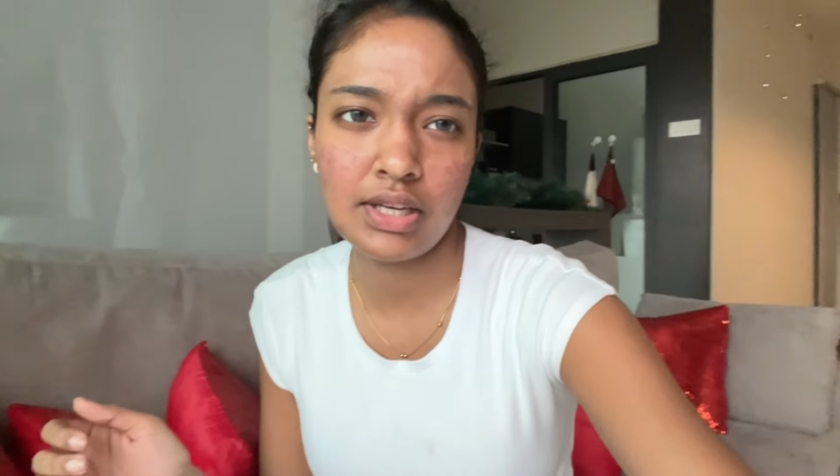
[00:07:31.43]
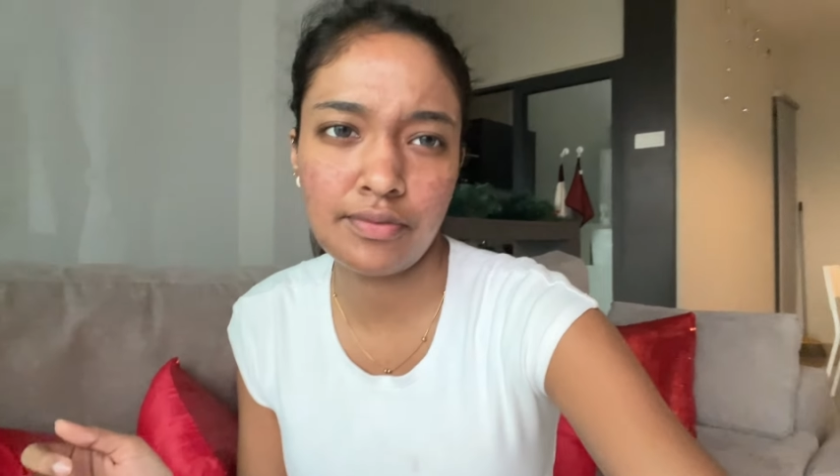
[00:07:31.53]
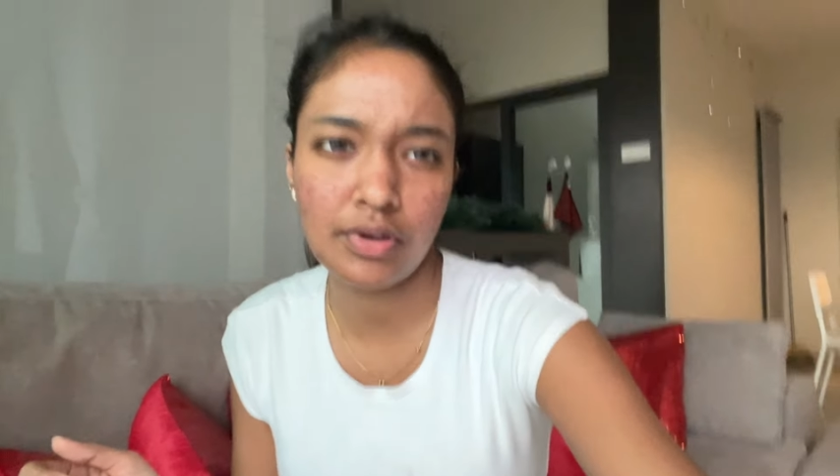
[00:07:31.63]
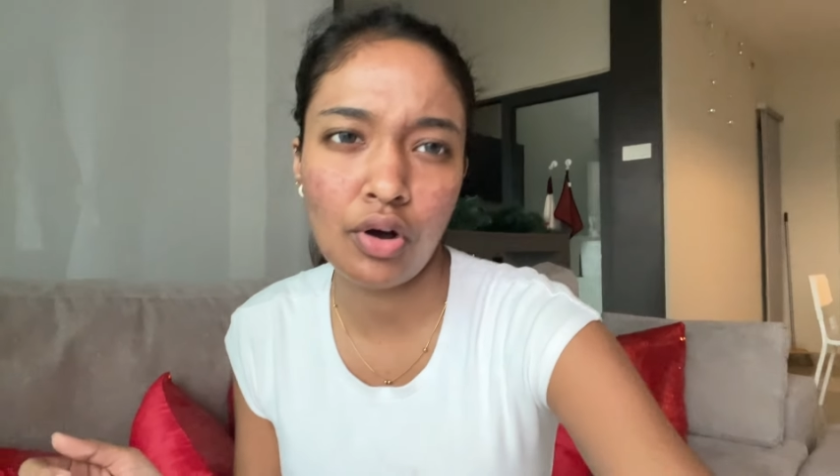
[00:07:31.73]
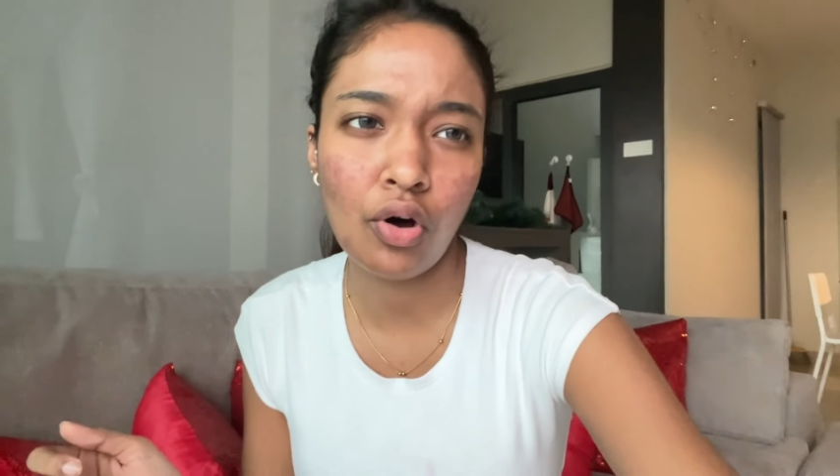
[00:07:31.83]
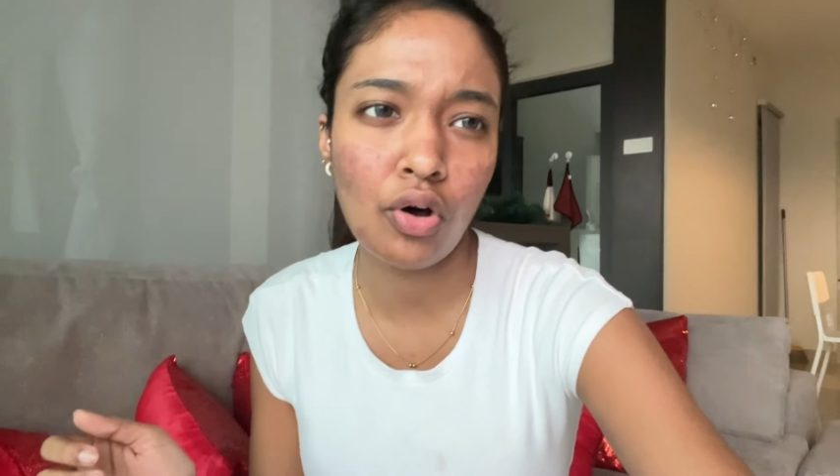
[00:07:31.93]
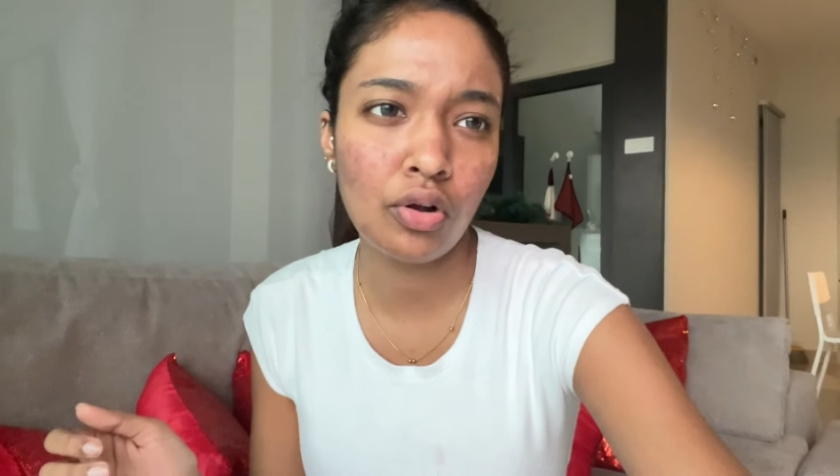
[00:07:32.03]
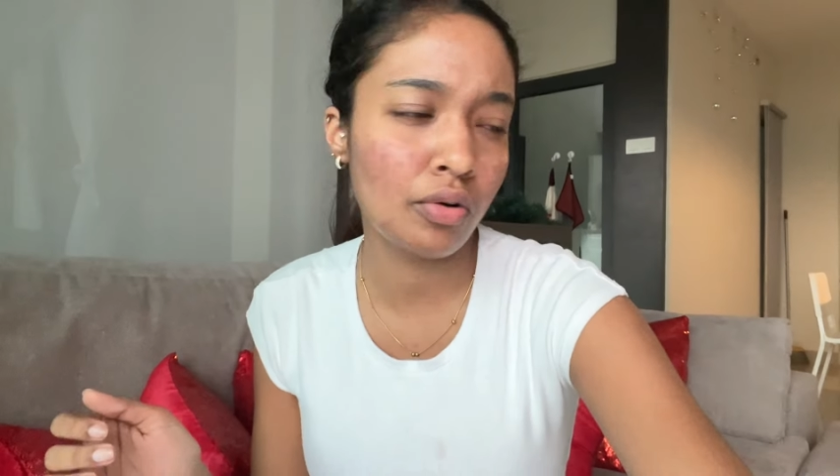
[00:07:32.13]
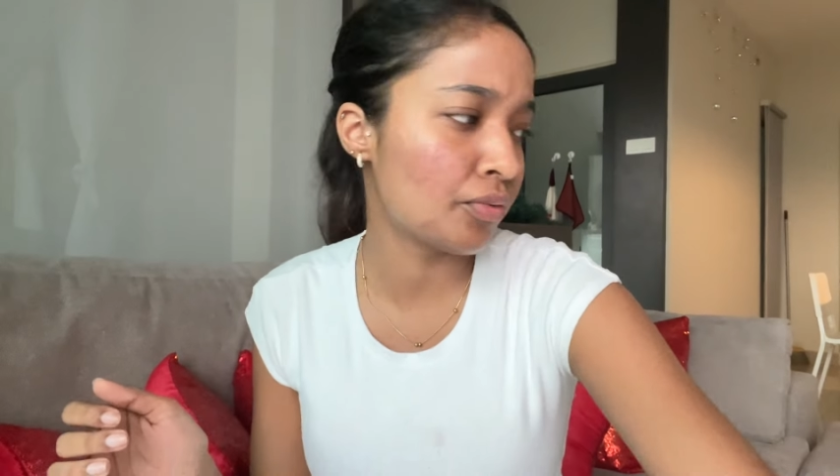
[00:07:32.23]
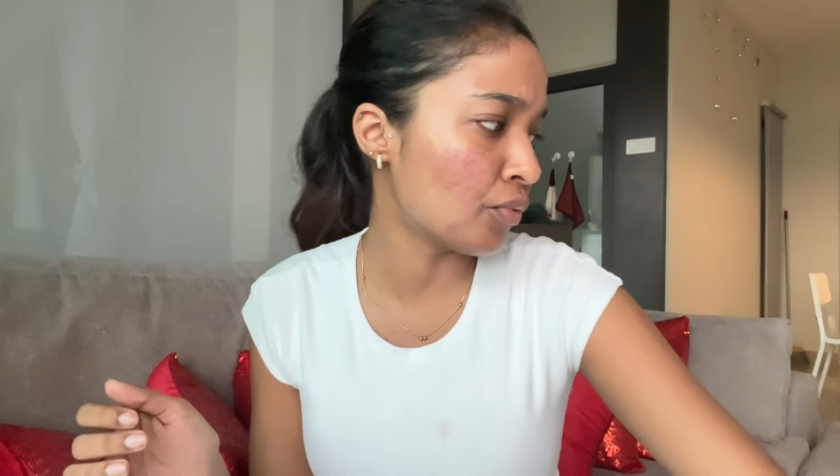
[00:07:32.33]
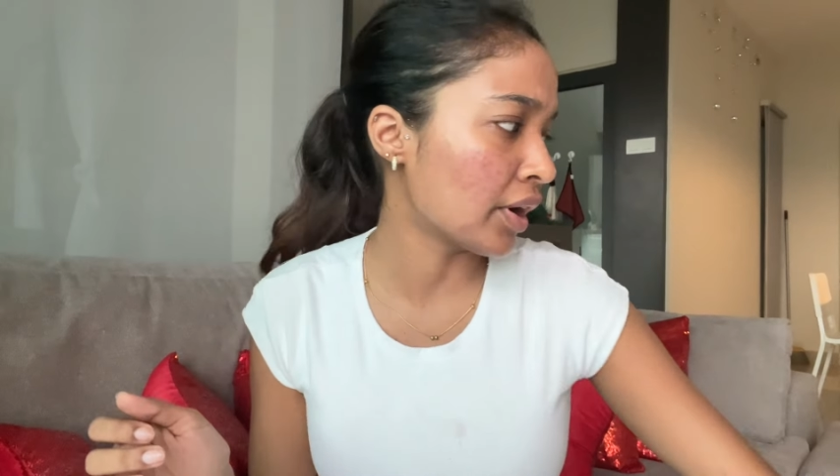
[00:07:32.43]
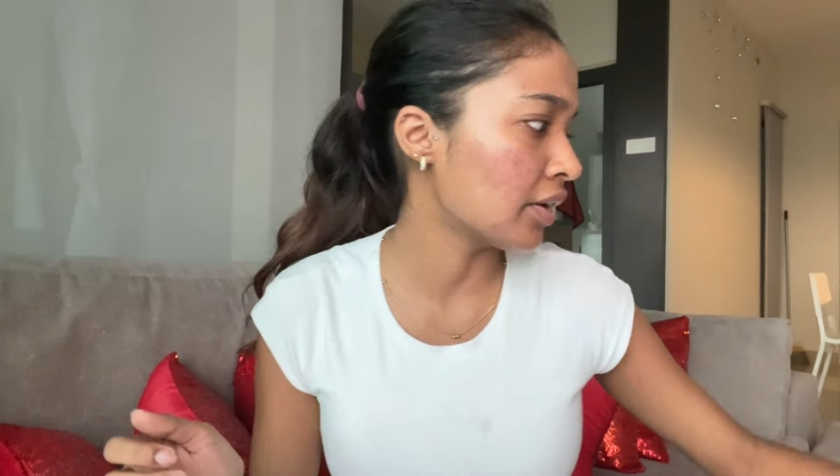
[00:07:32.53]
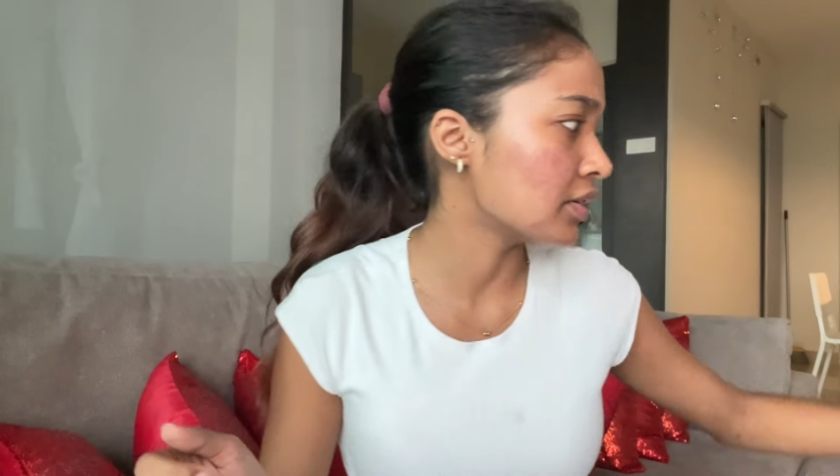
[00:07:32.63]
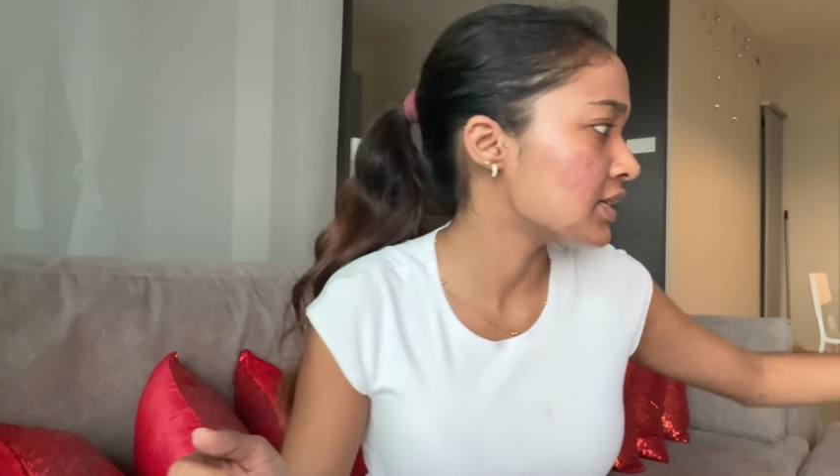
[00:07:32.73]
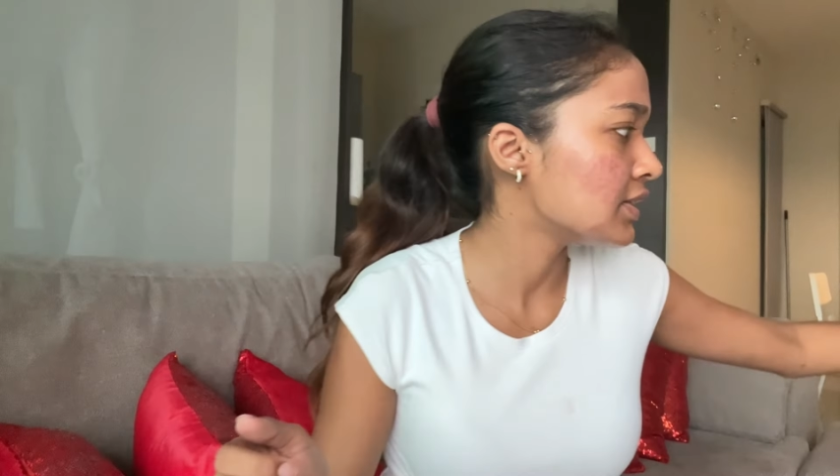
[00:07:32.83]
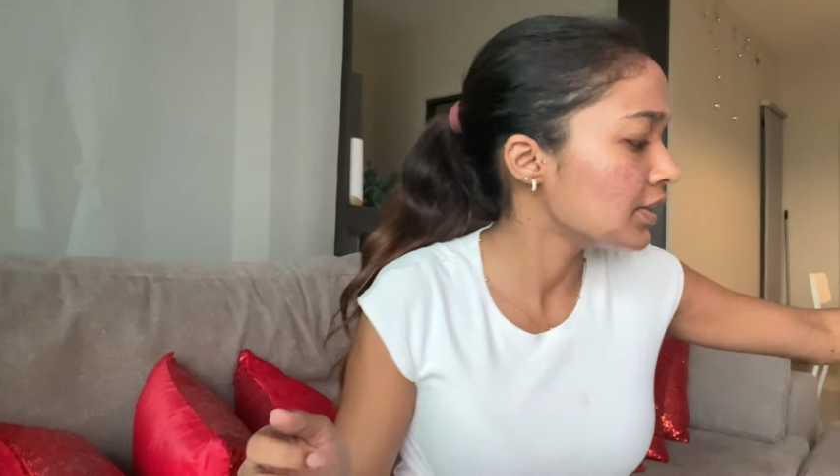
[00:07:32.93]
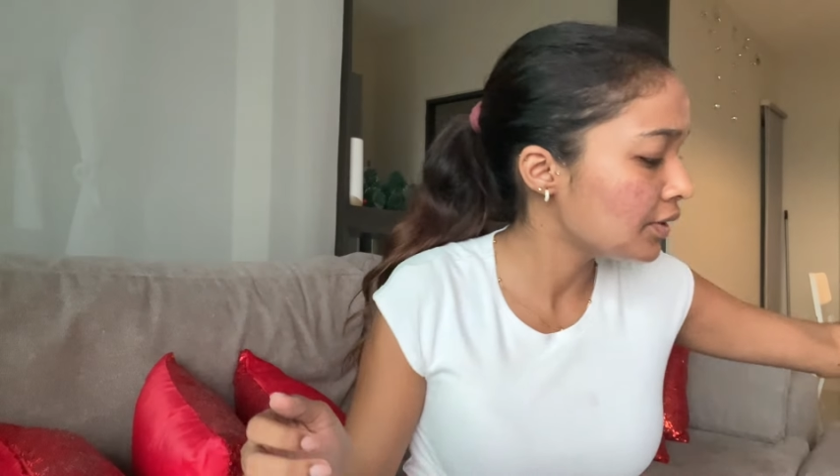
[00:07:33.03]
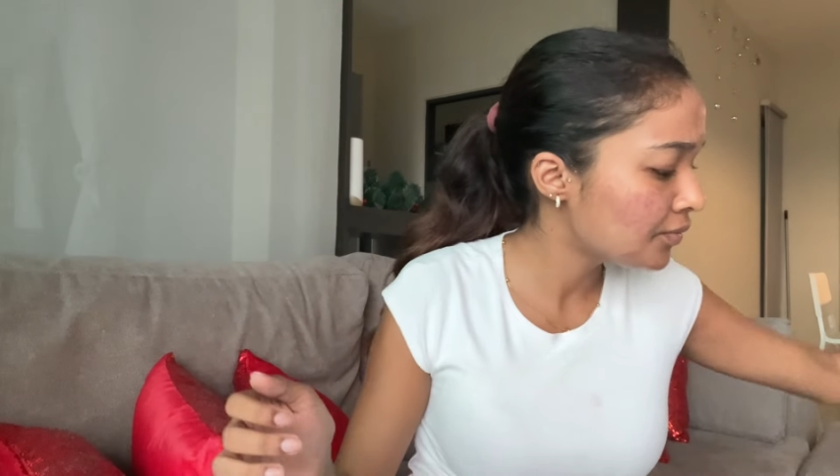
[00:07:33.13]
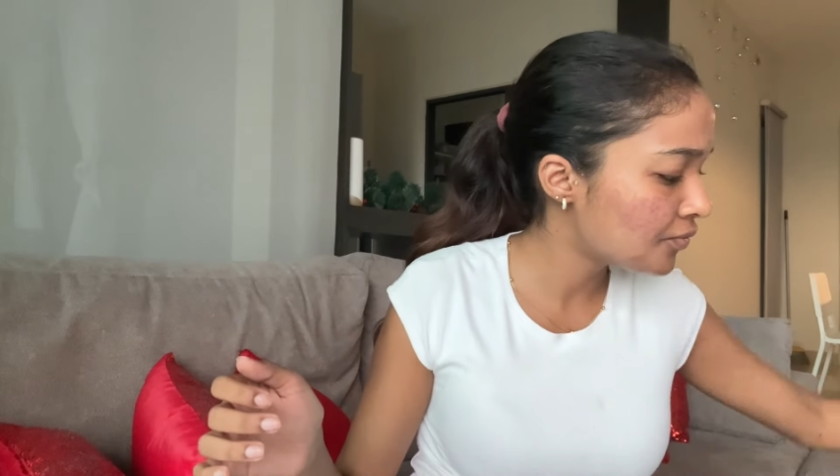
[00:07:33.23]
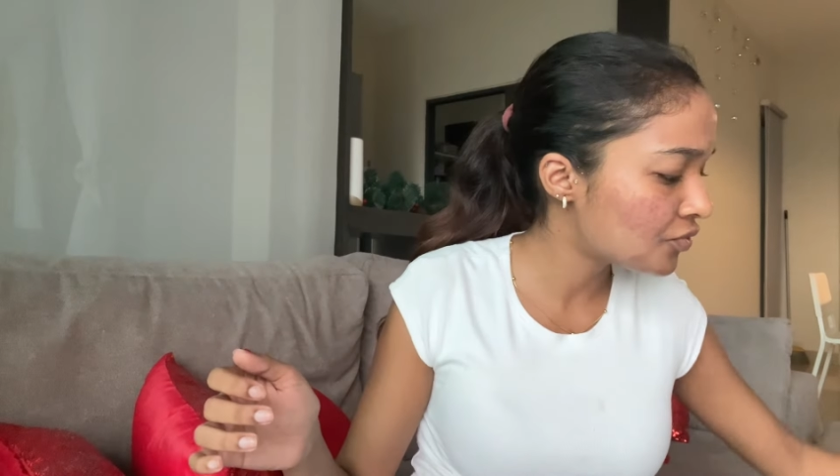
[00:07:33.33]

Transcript: give a haul of what I received.